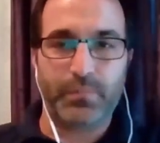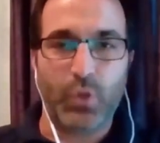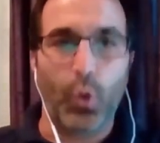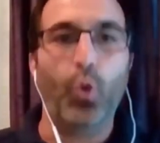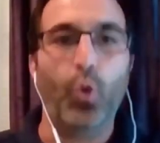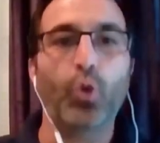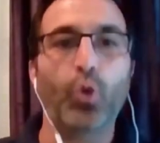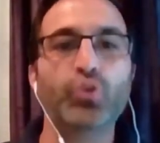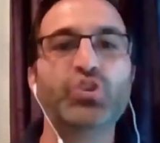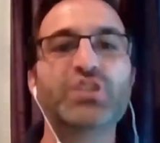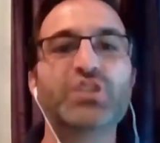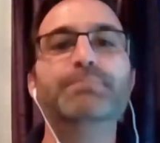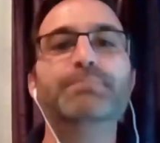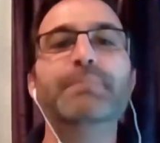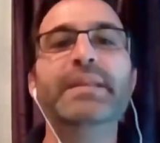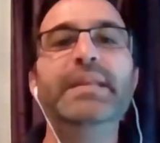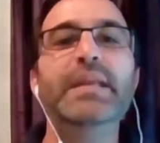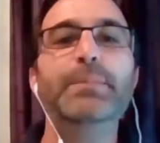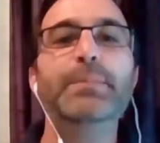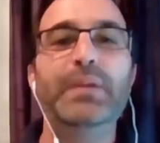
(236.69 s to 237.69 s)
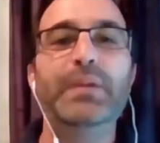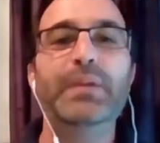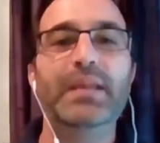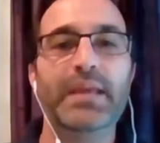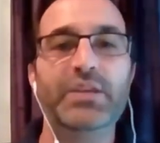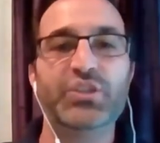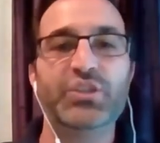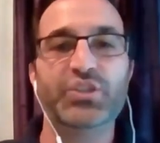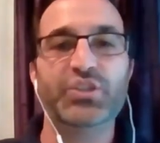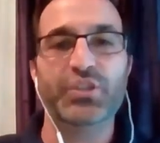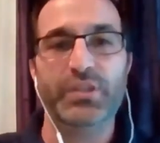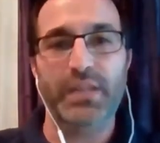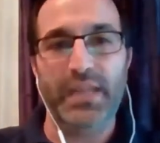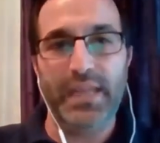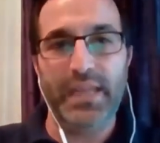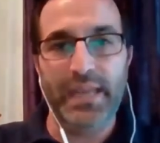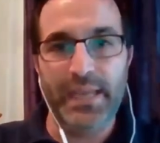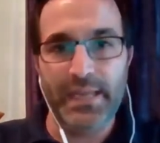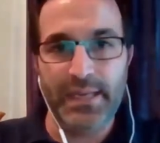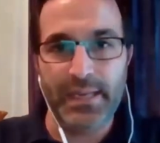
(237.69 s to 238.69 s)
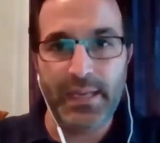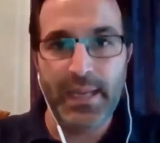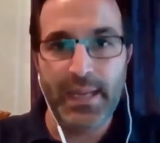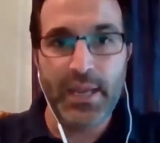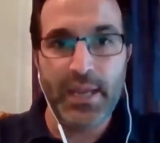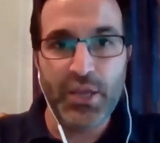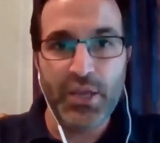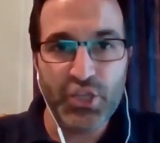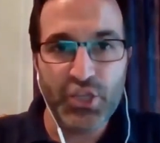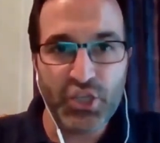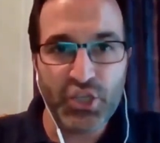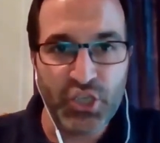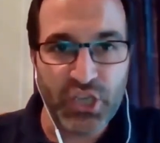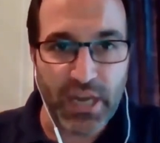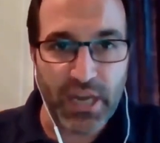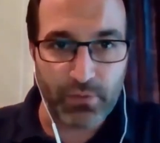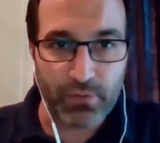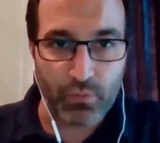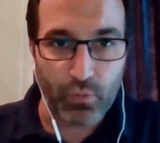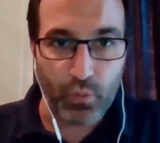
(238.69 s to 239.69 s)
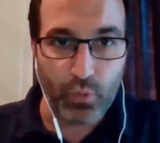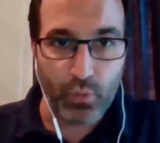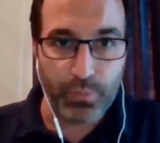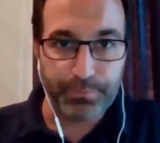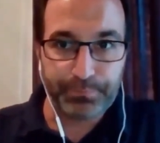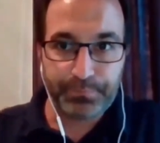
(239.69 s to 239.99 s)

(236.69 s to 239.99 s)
or just manipulation in general?